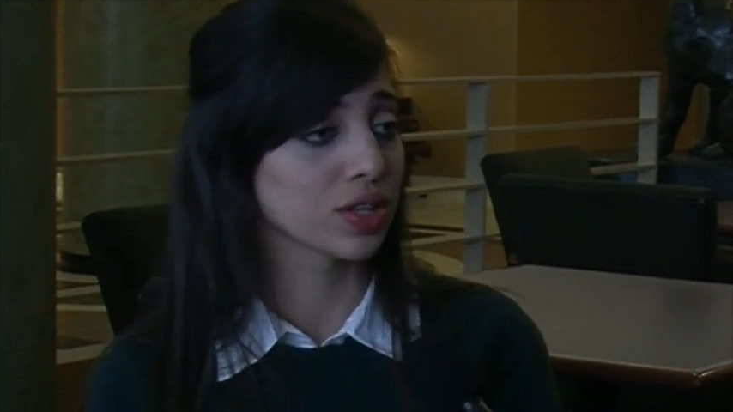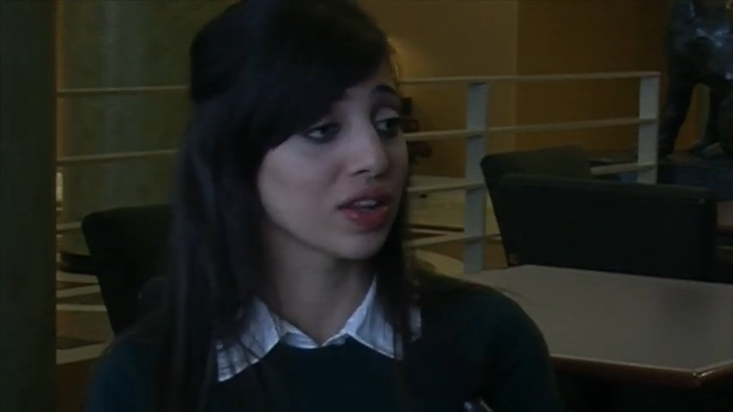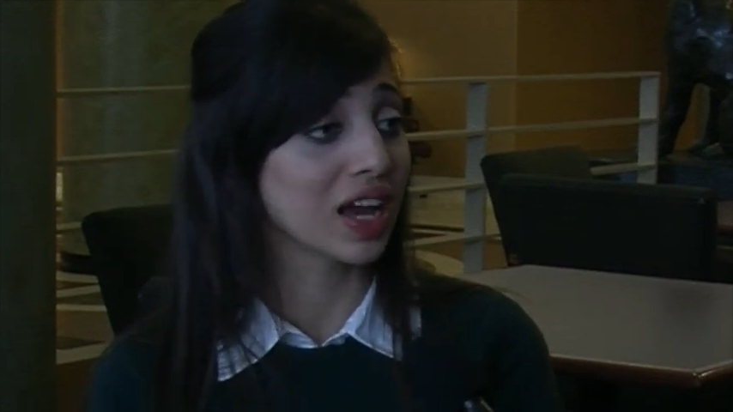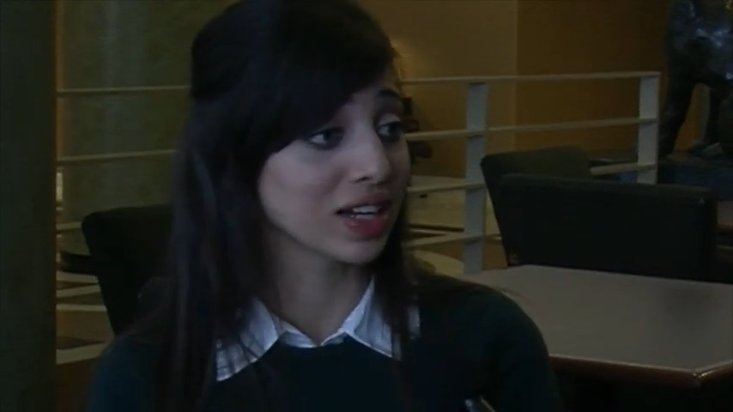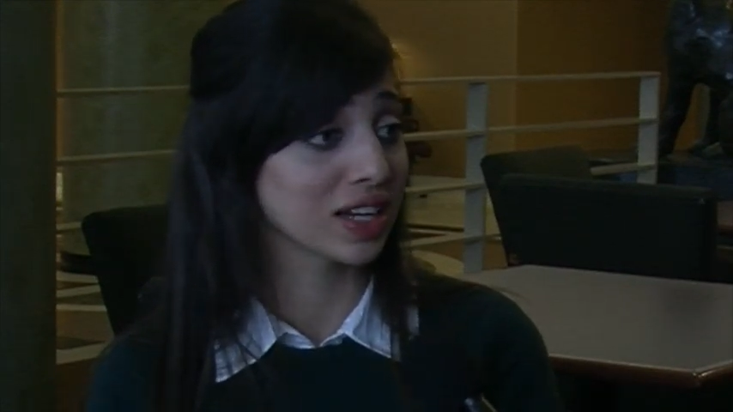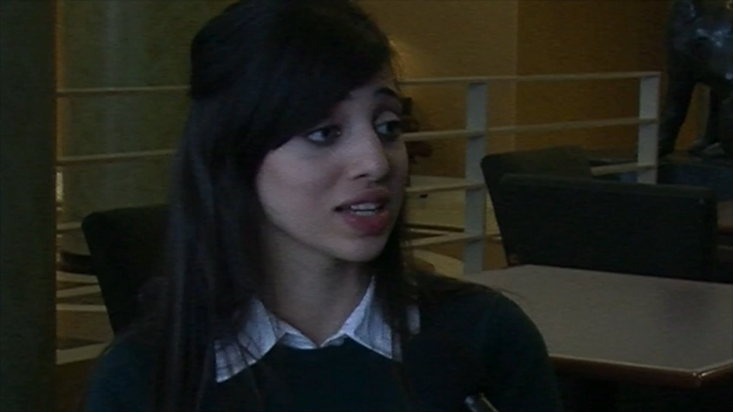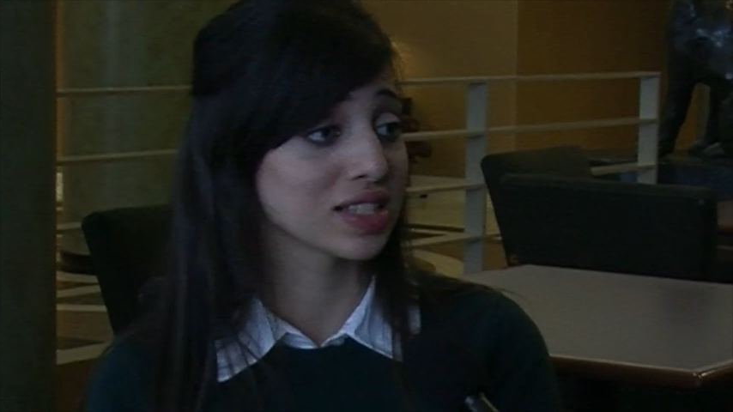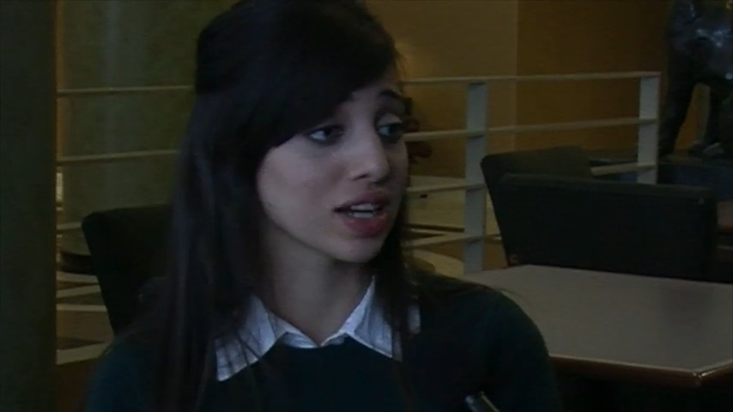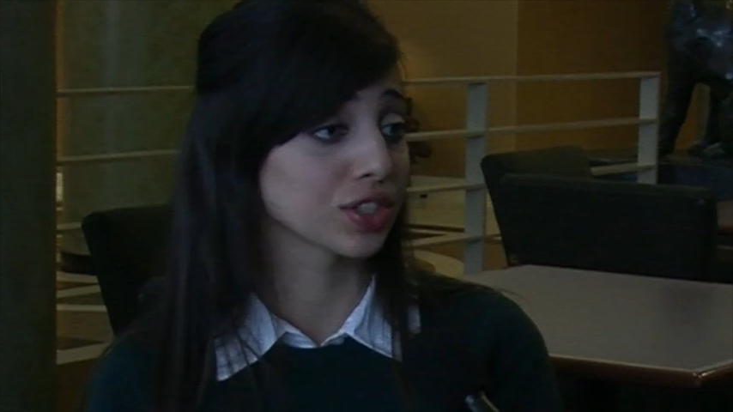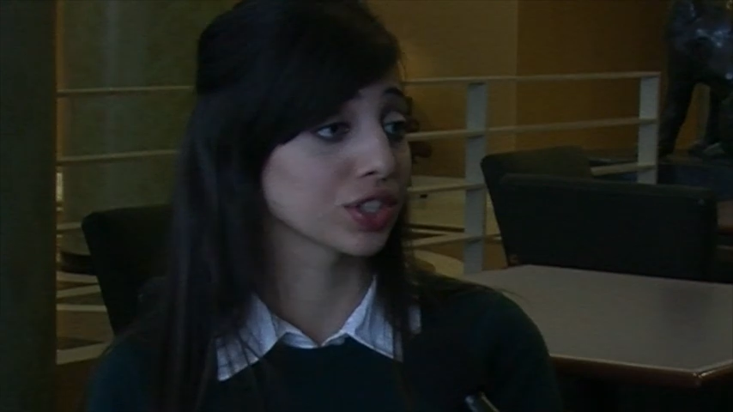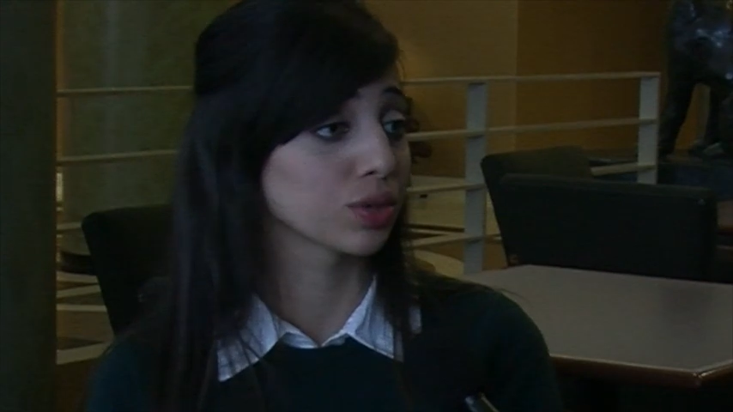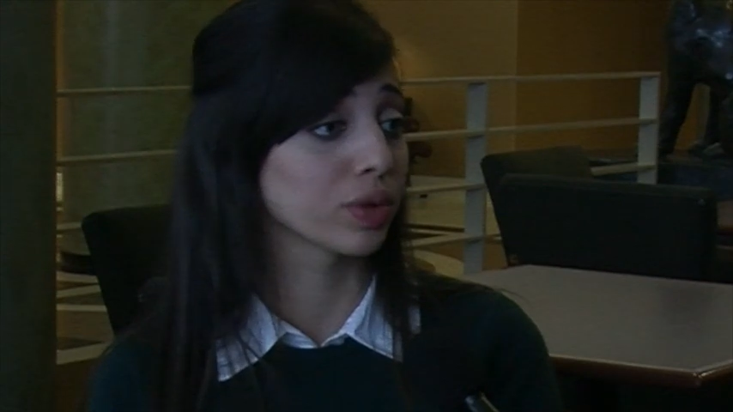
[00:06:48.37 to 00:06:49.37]
And that case
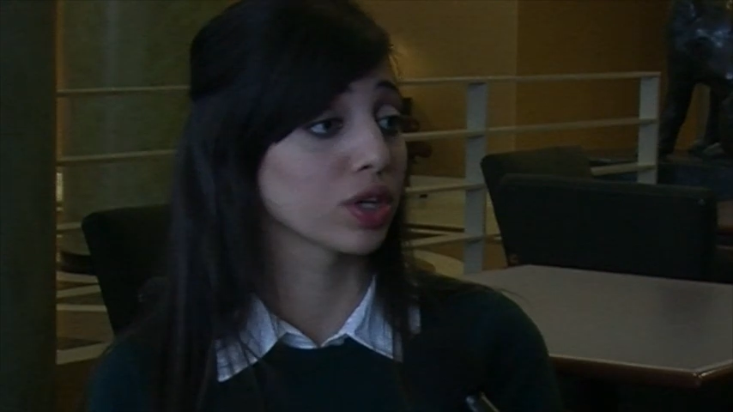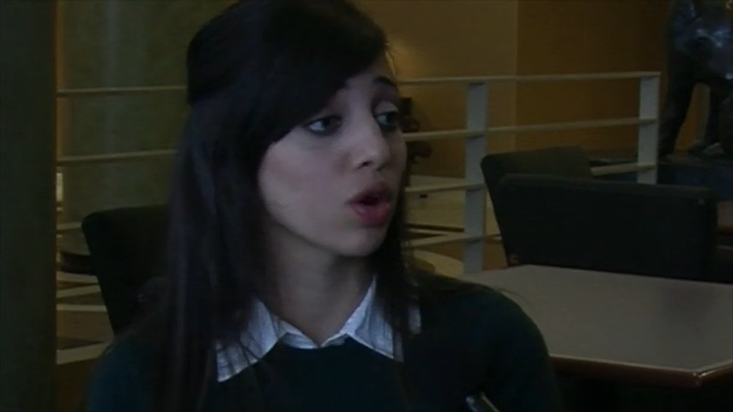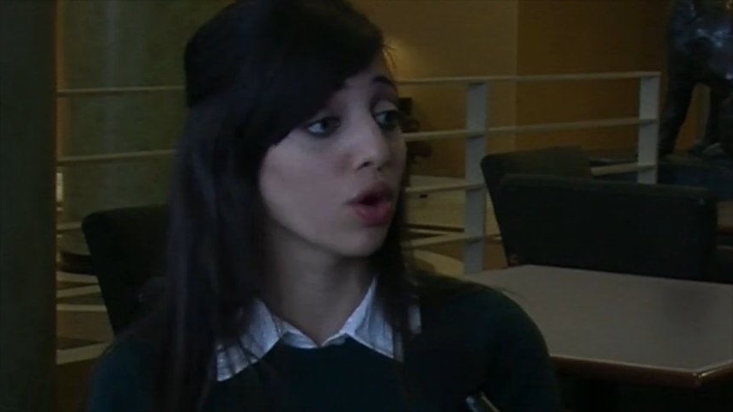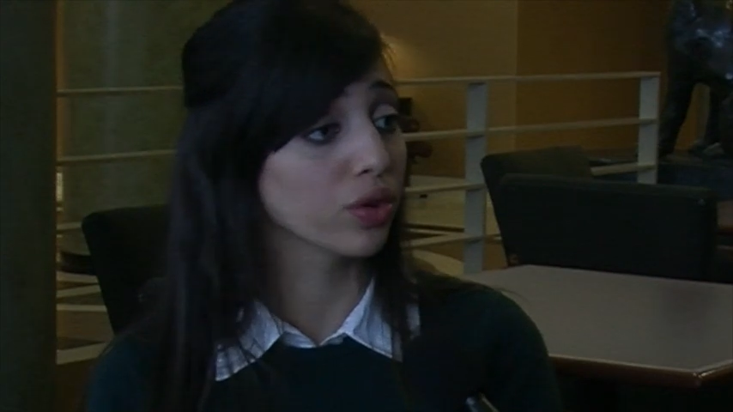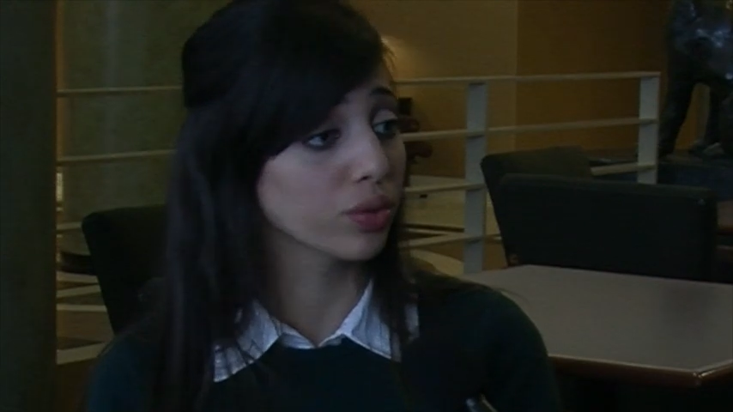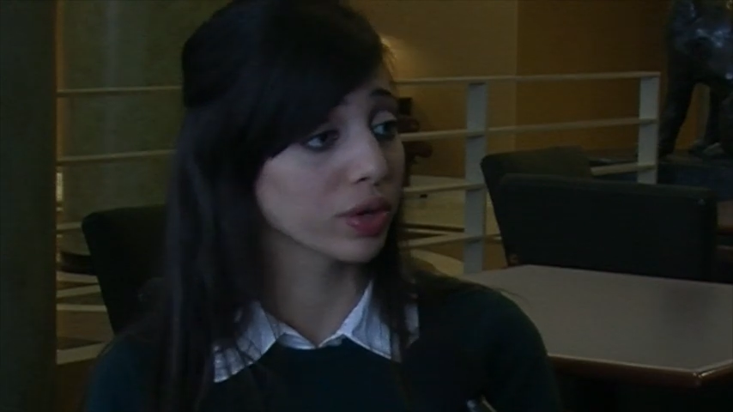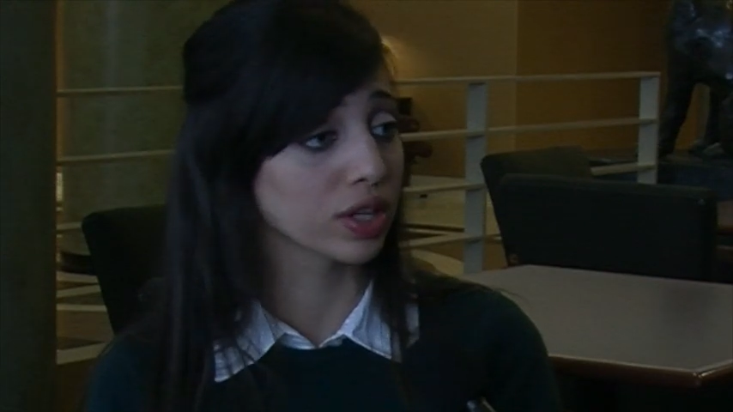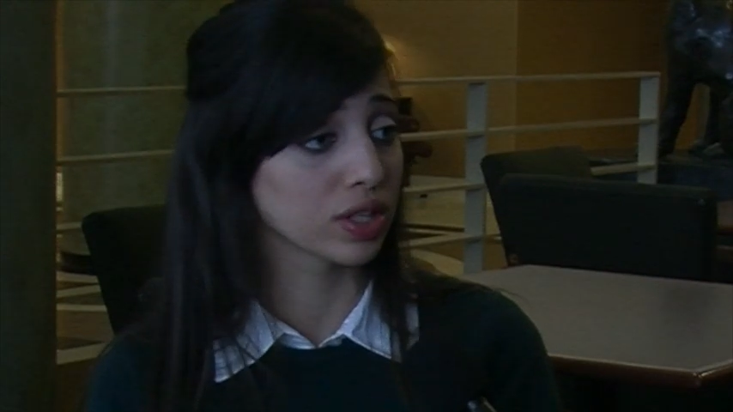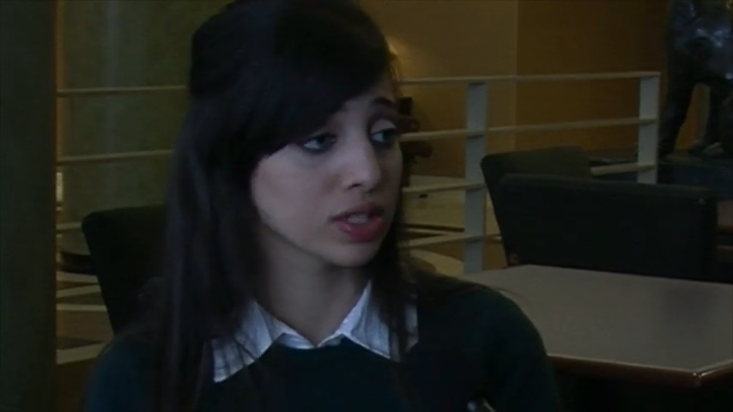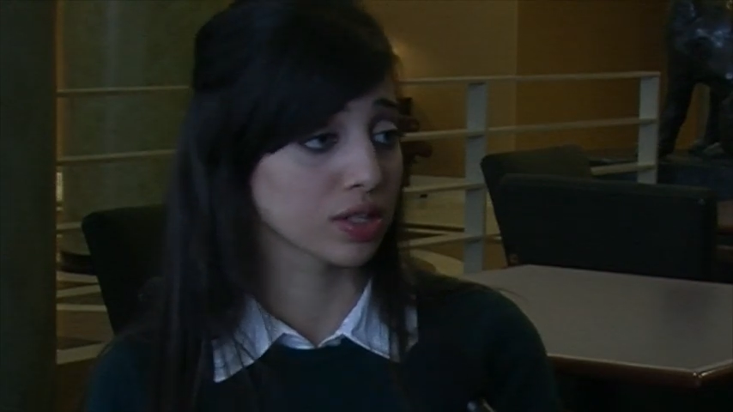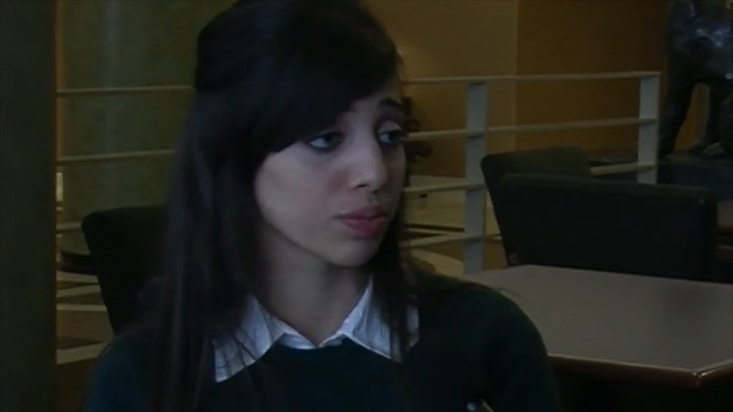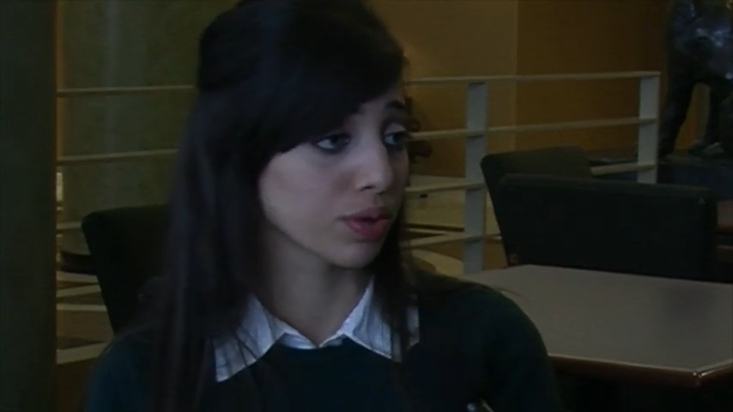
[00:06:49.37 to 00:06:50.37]
actually went all the way to
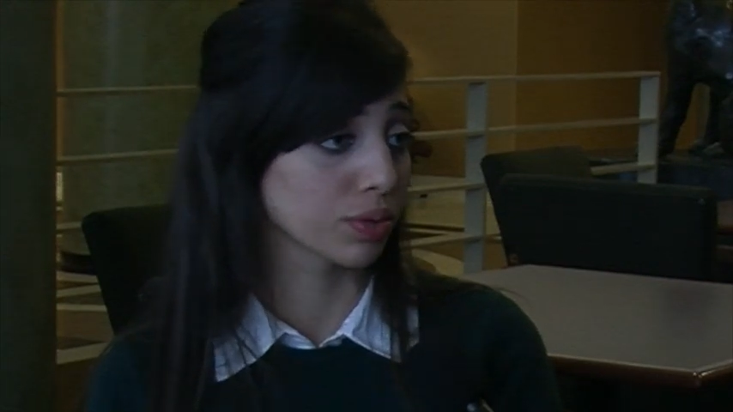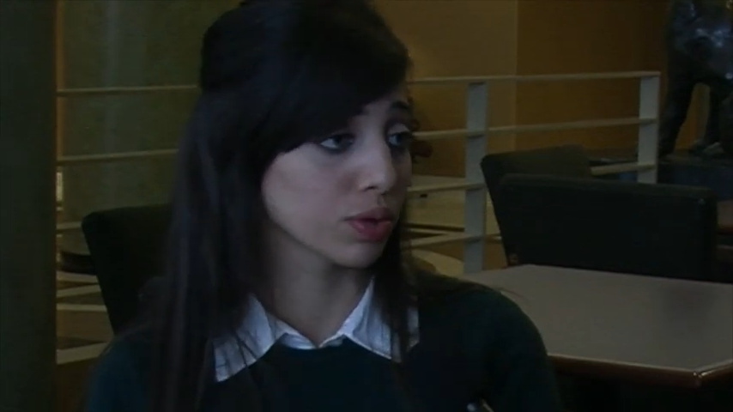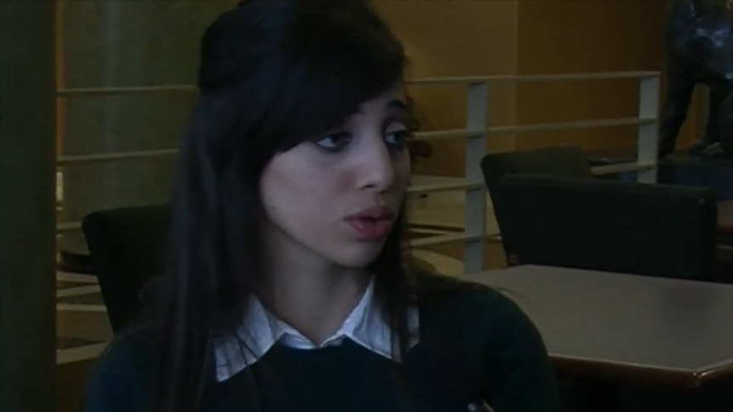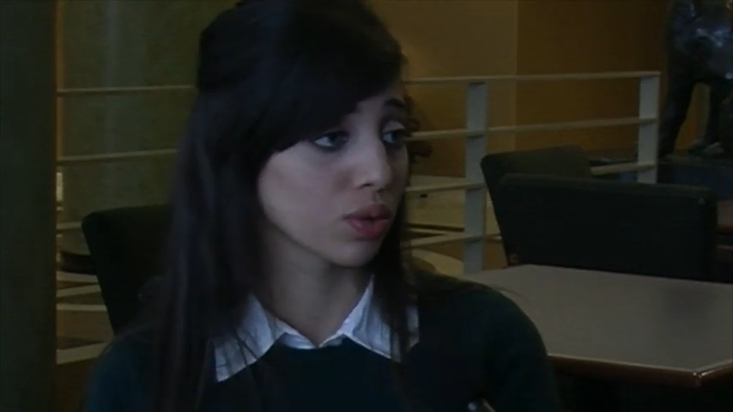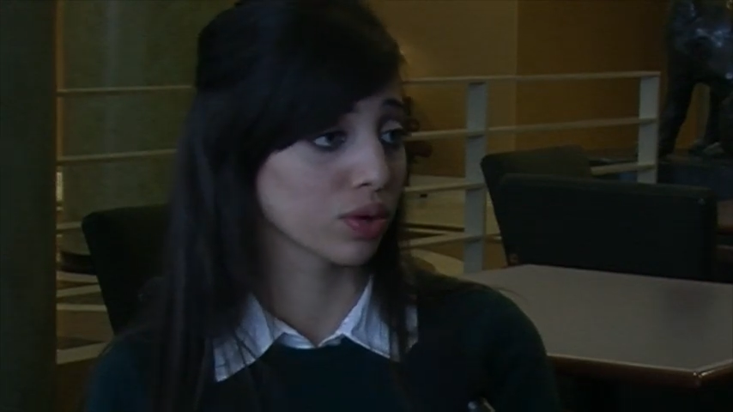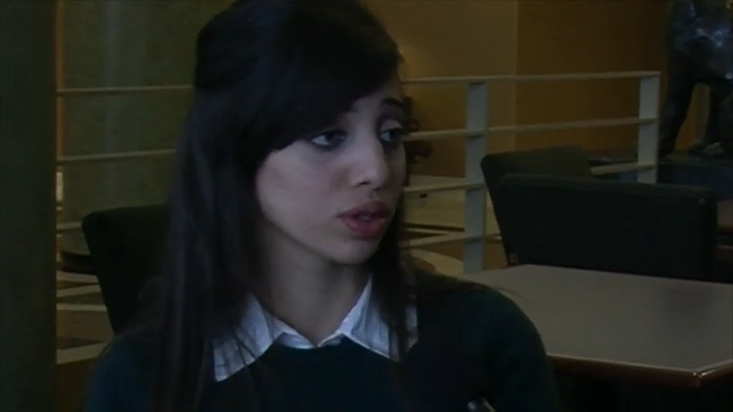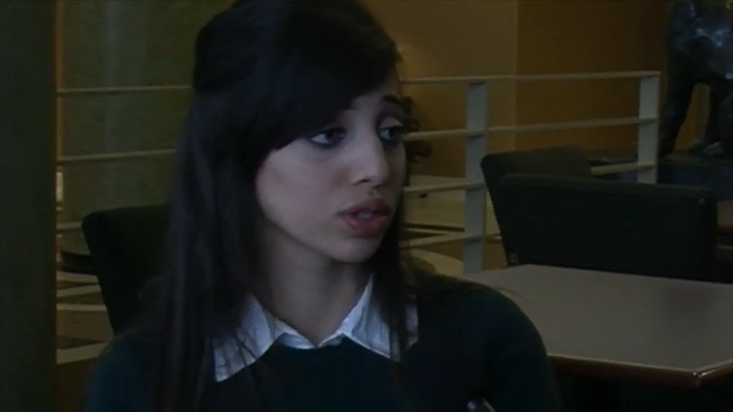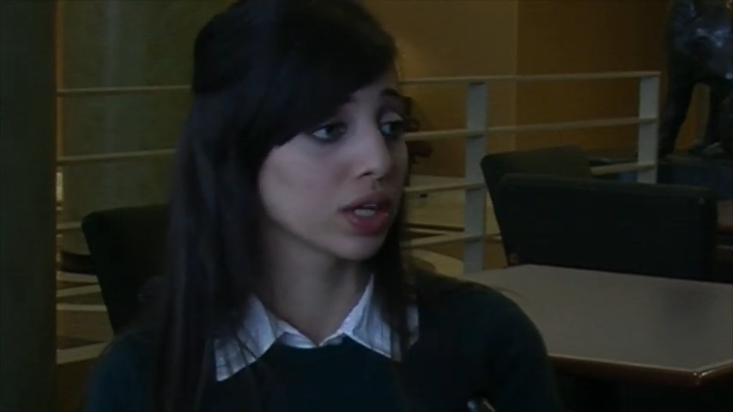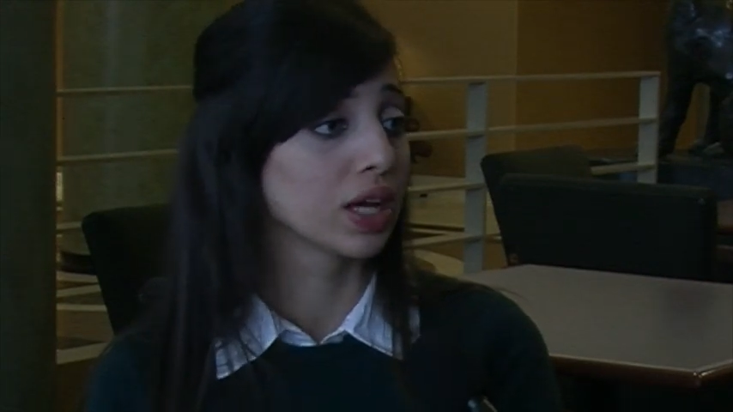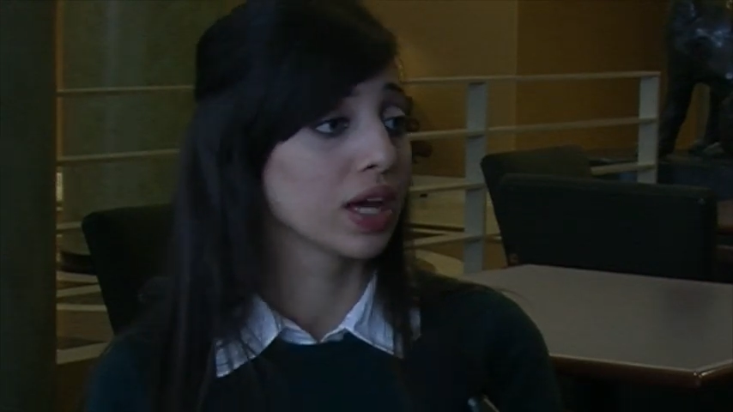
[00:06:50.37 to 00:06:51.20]
the Supreme Court,